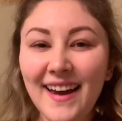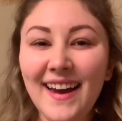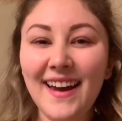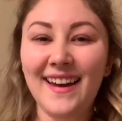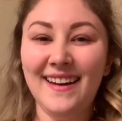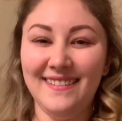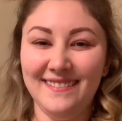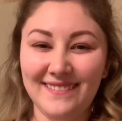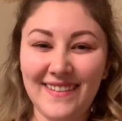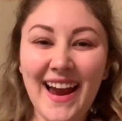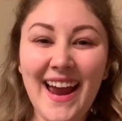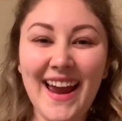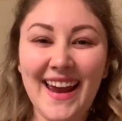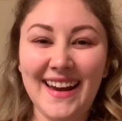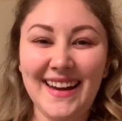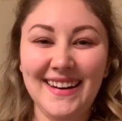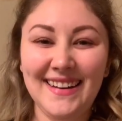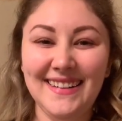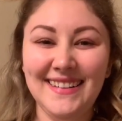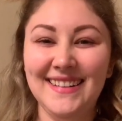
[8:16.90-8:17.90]
All right,
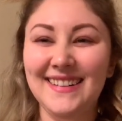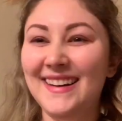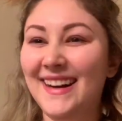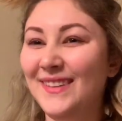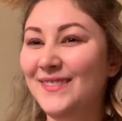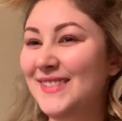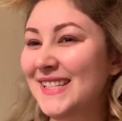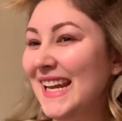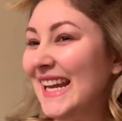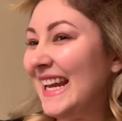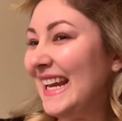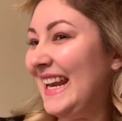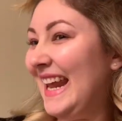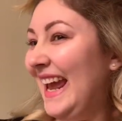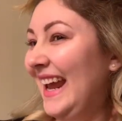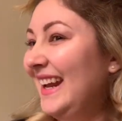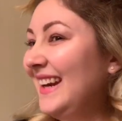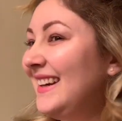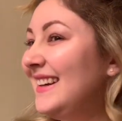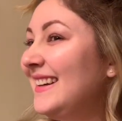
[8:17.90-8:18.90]
I'm digging
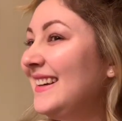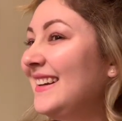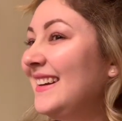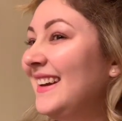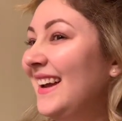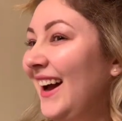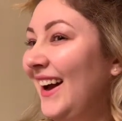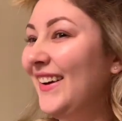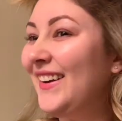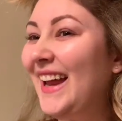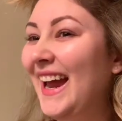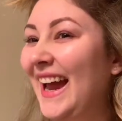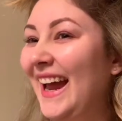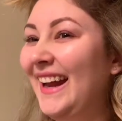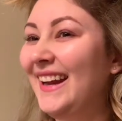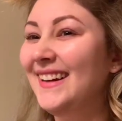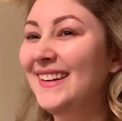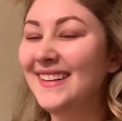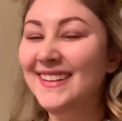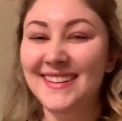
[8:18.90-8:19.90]
it.
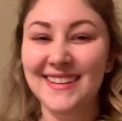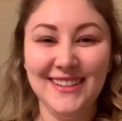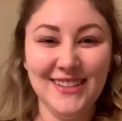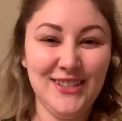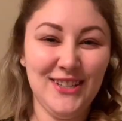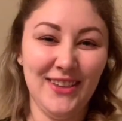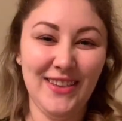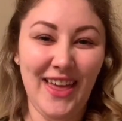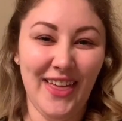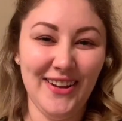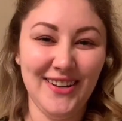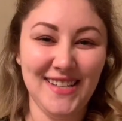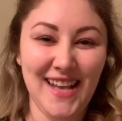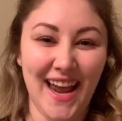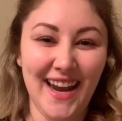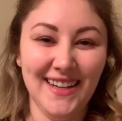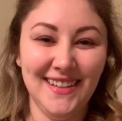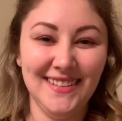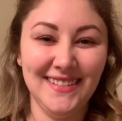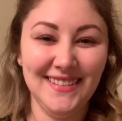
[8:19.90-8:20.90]
Okay, let's do the other side.